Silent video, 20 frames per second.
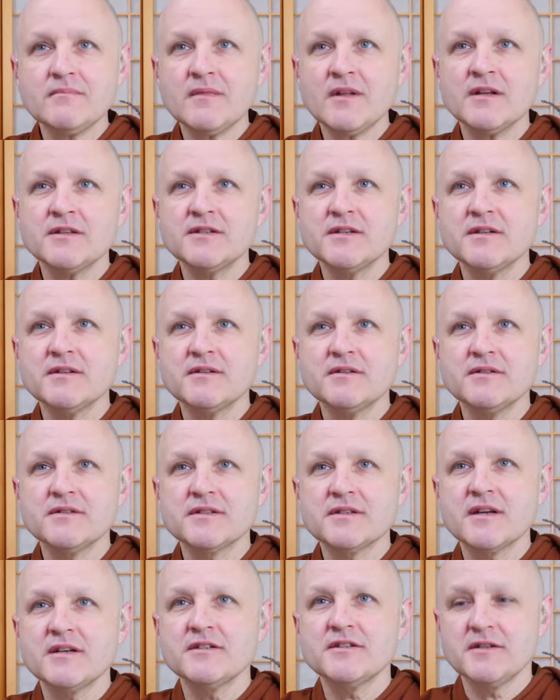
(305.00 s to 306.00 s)
See a little
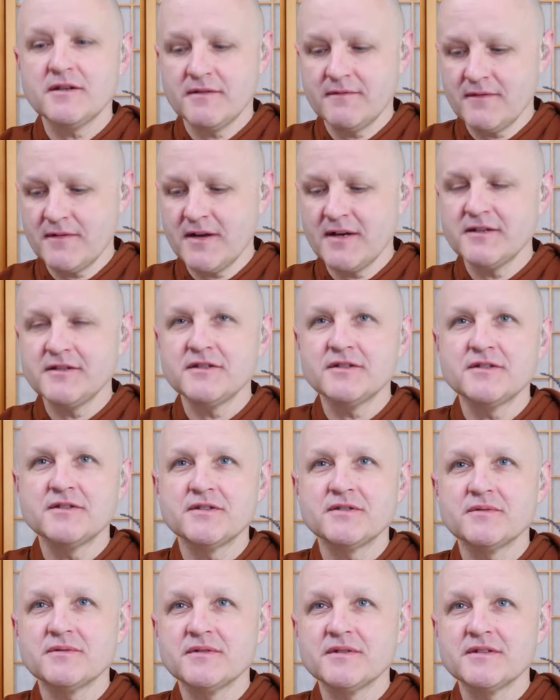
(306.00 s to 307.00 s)
discussion of Ajahn
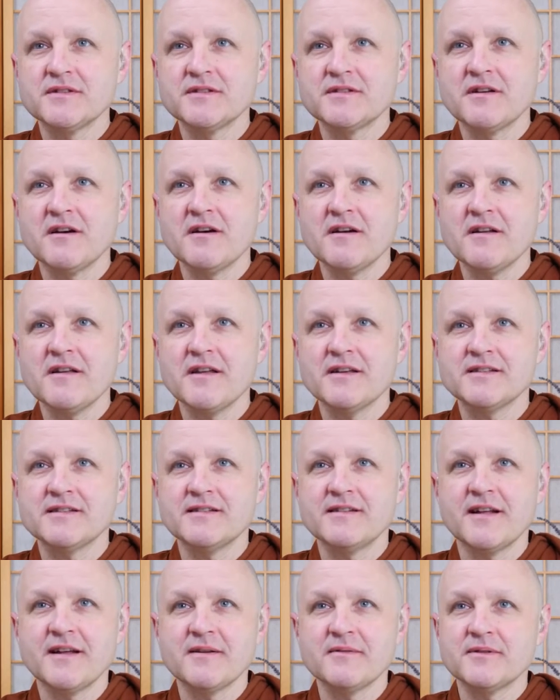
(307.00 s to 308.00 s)
Sona's talk
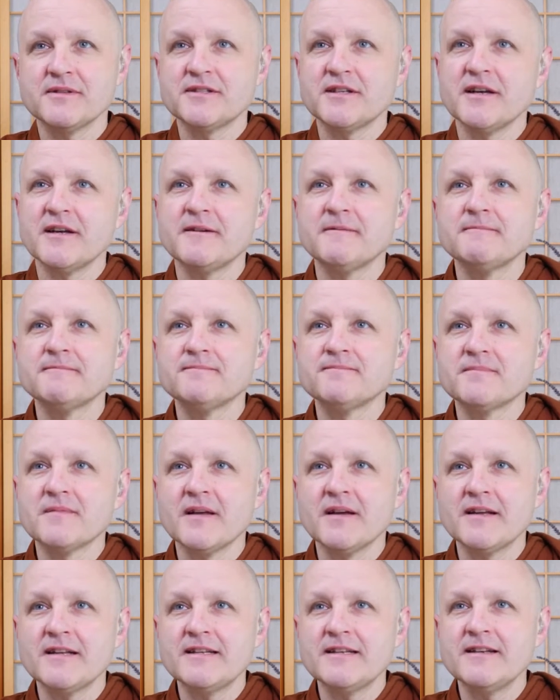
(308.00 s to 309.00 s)
yesterday, which I
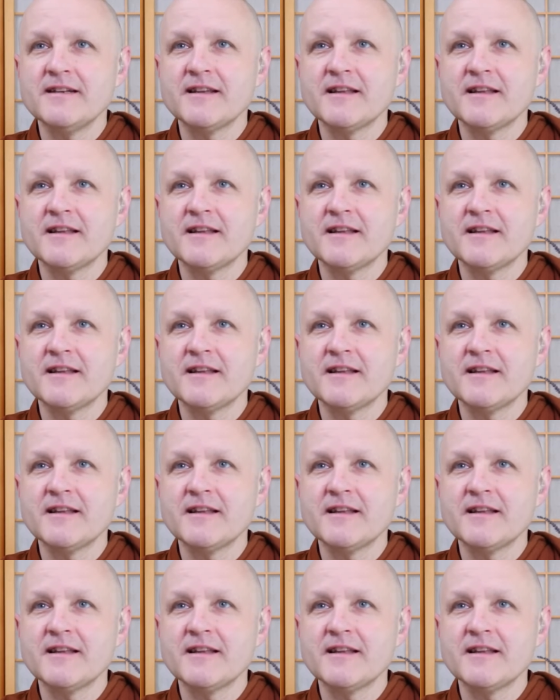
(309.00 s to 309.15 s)
didn't